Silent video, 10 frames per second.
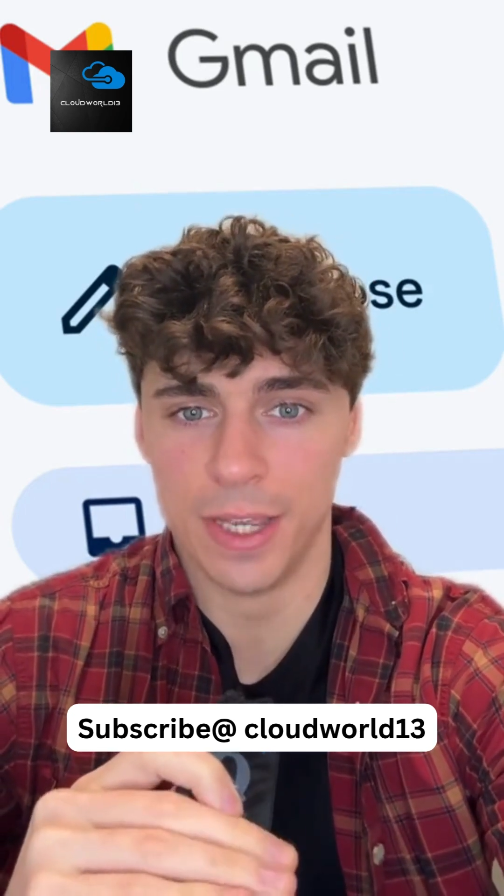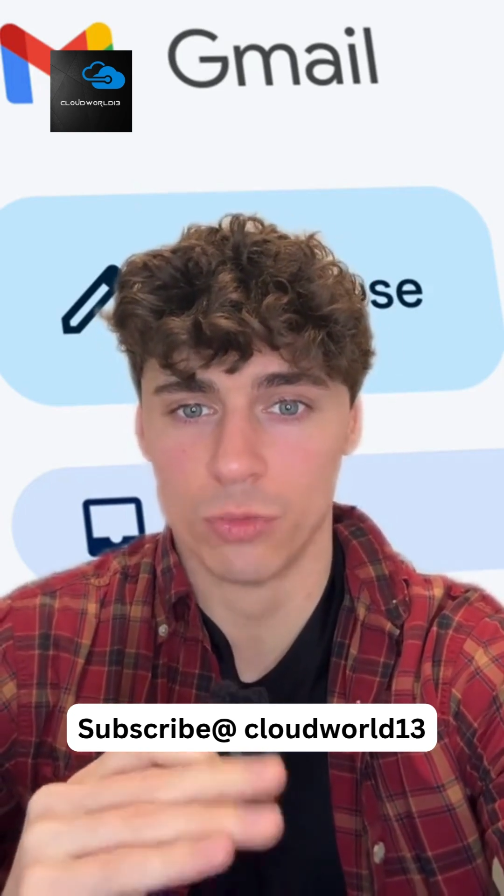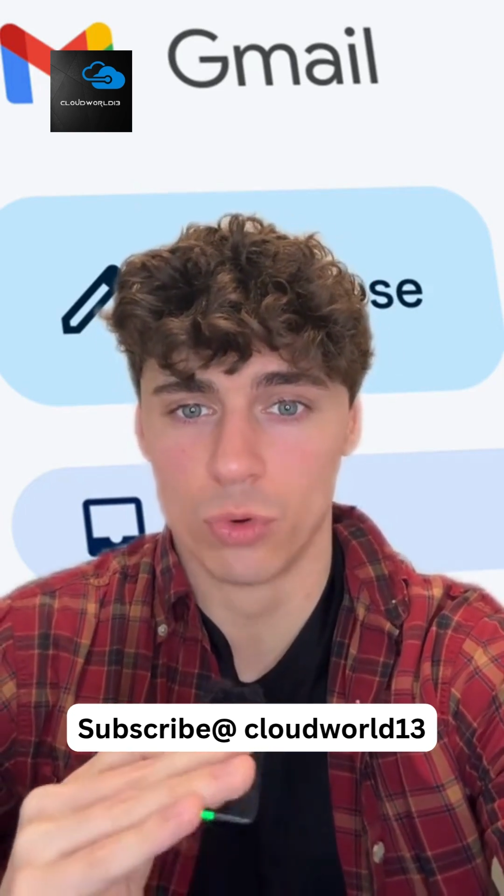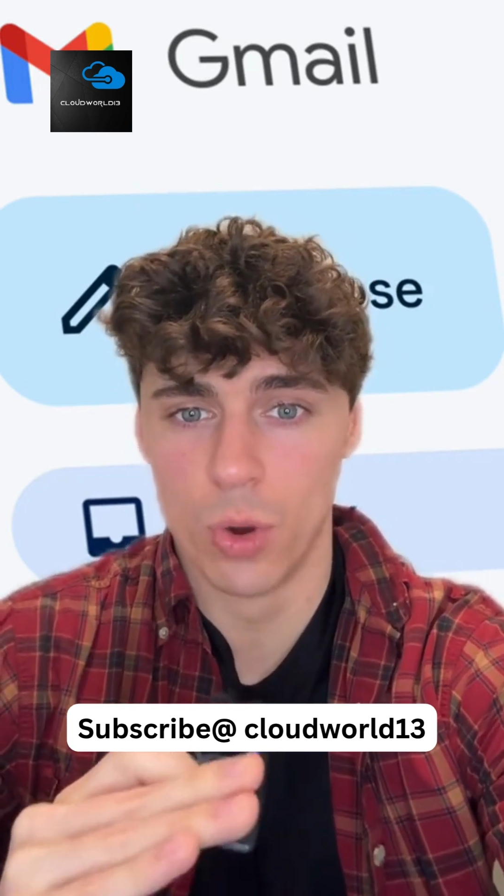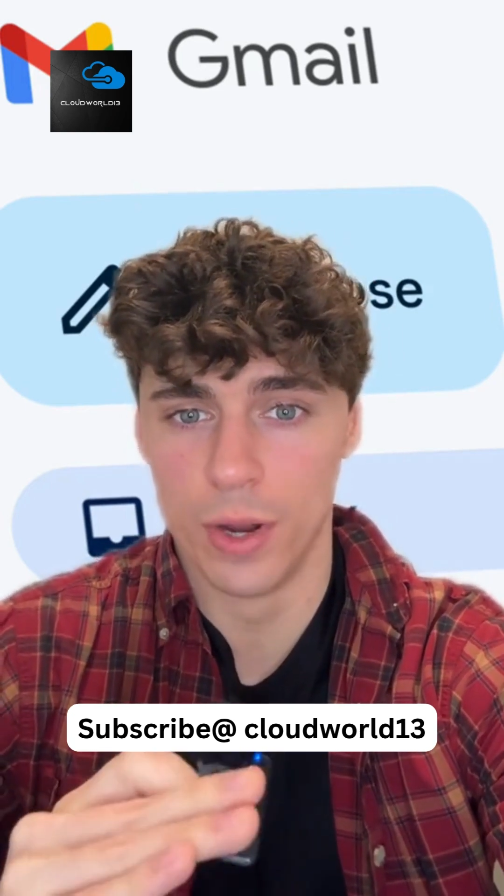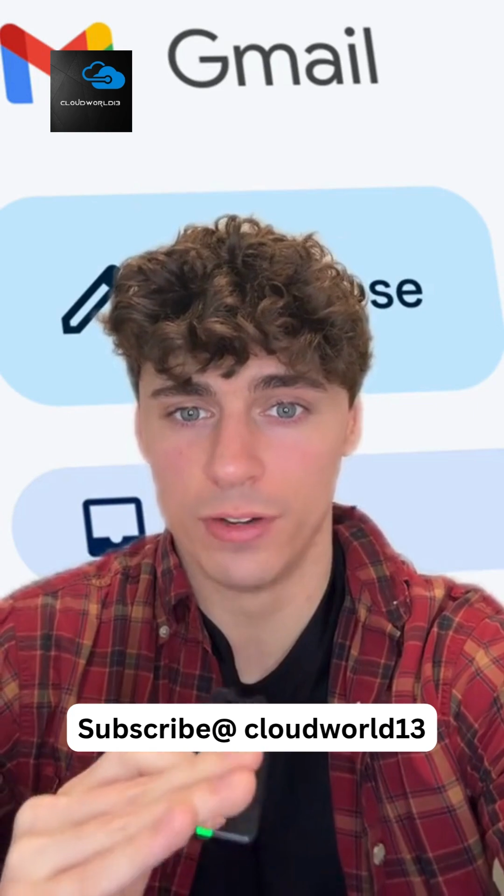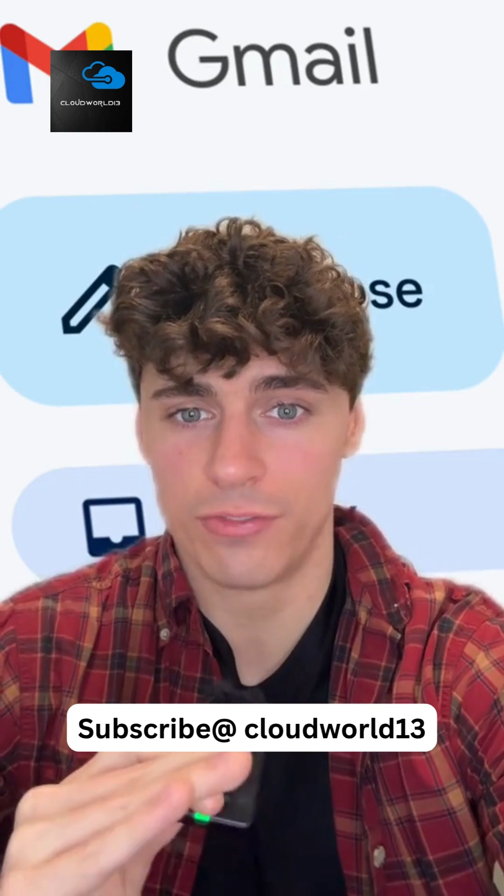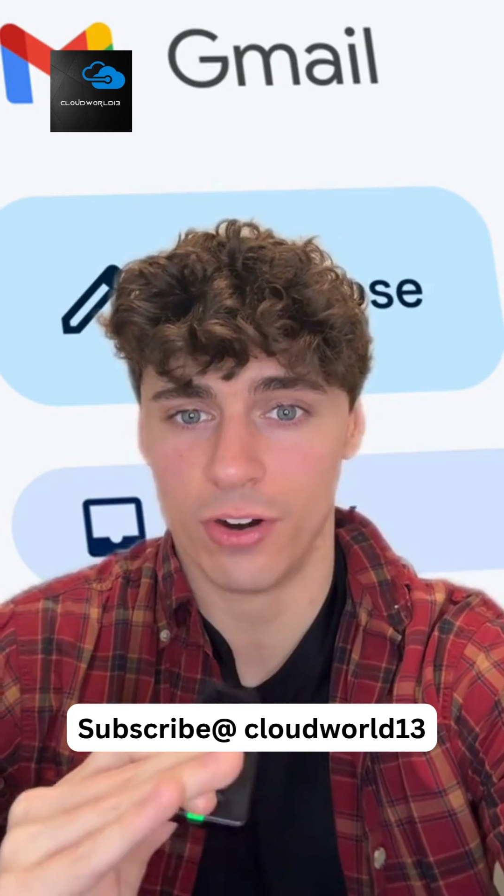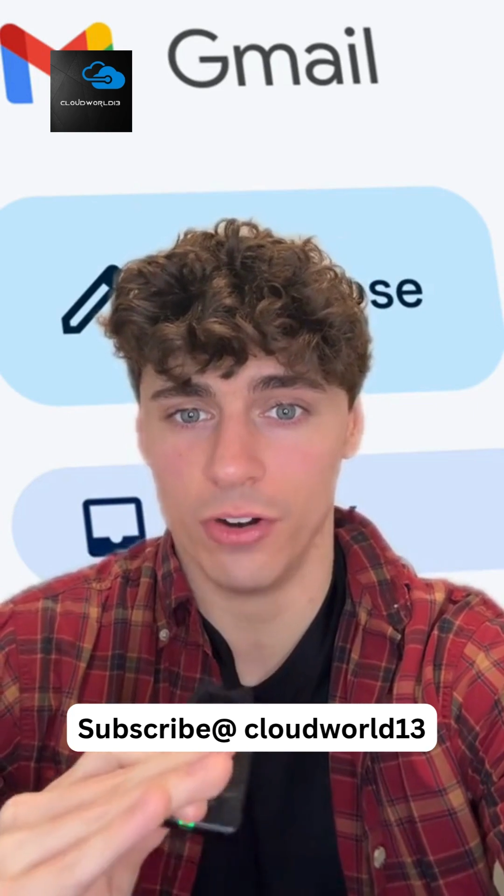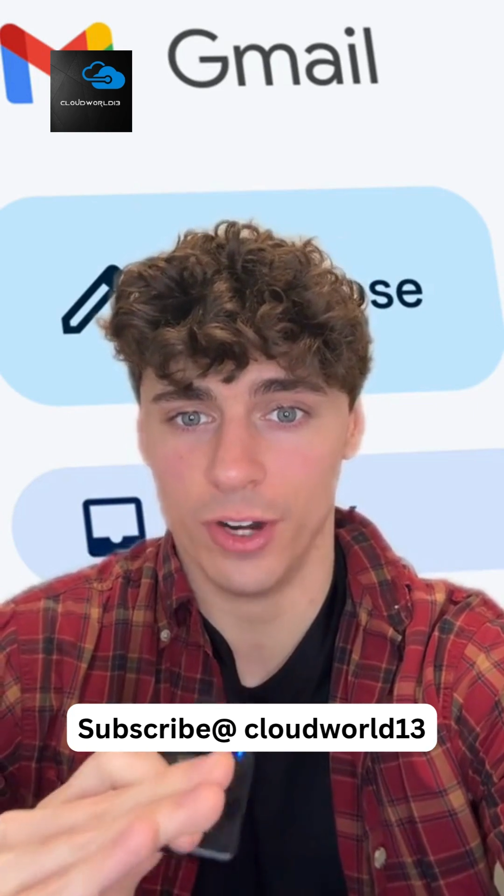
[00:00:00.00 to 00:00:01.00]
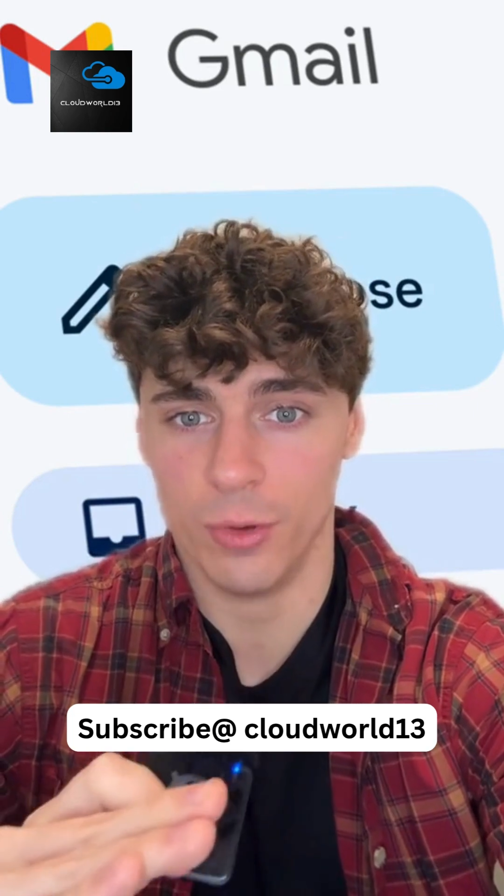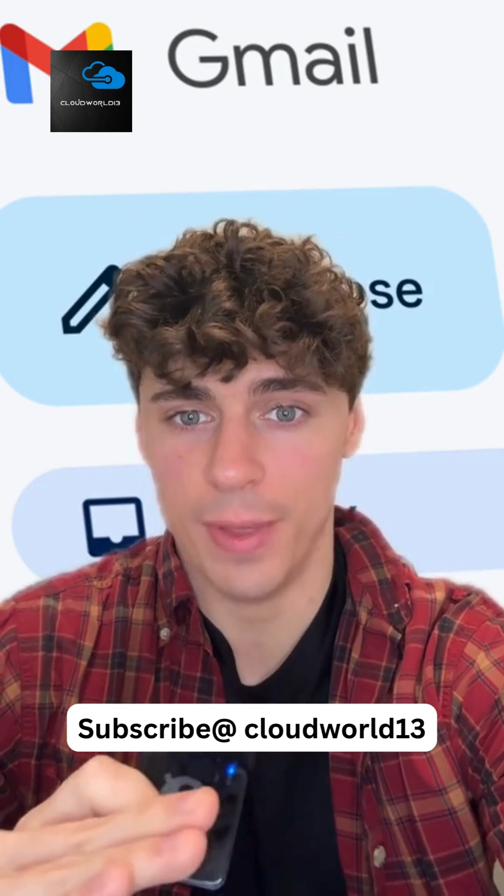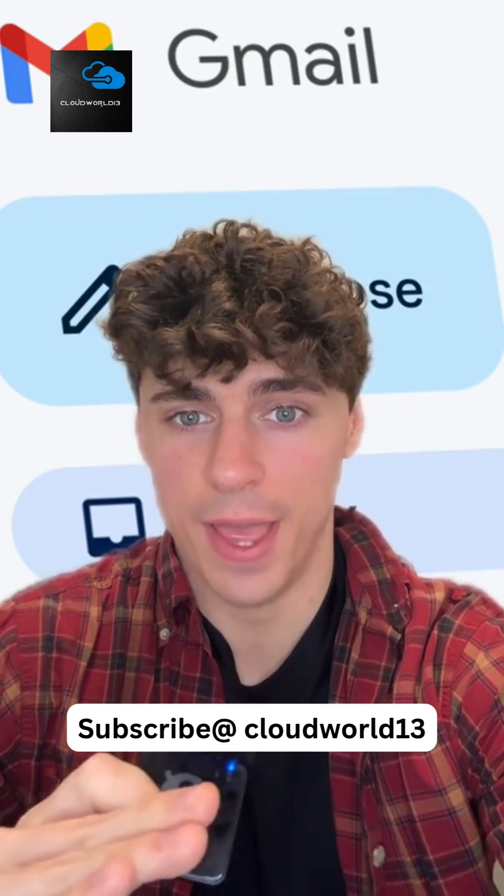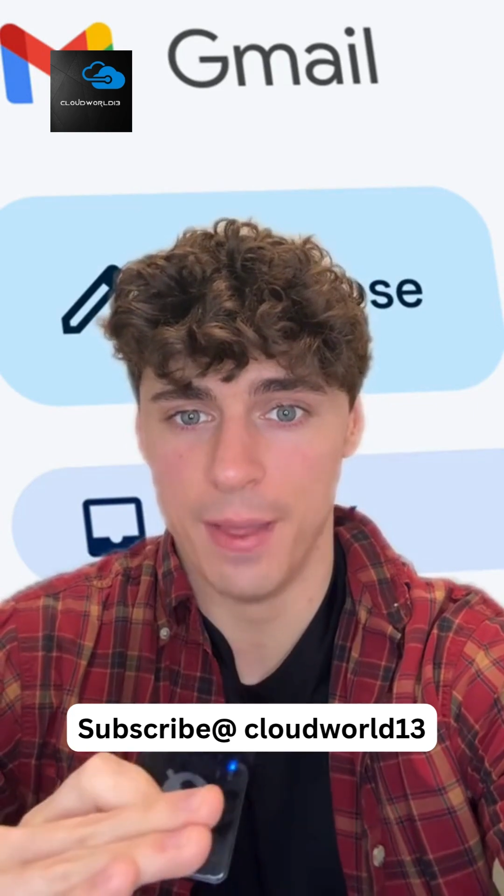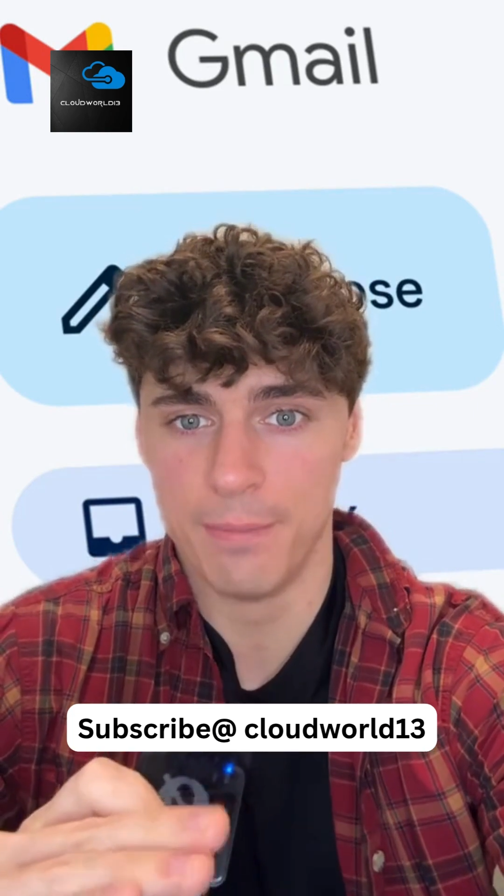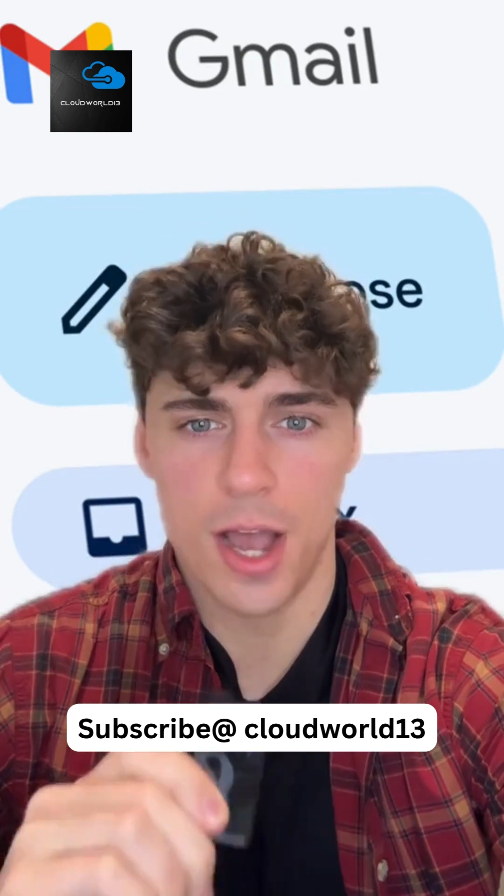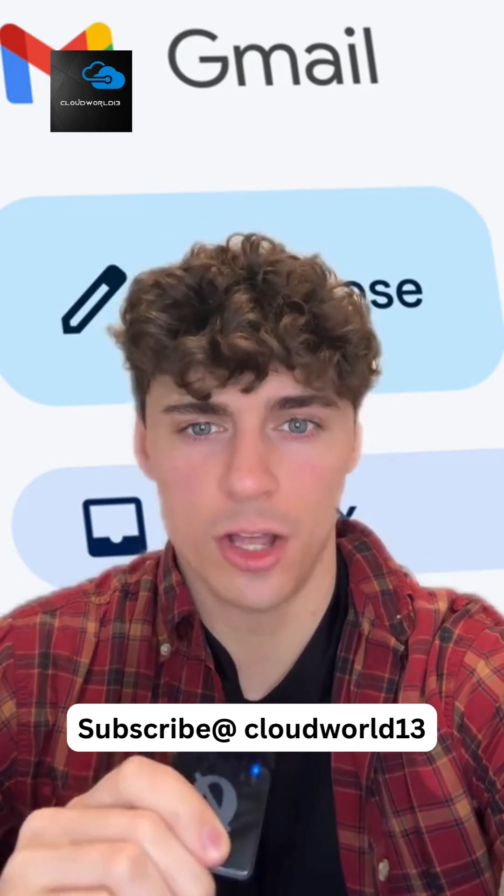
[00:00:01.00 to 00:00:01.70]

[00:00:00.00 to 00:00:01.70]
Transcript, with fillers: being ruined for a little bit,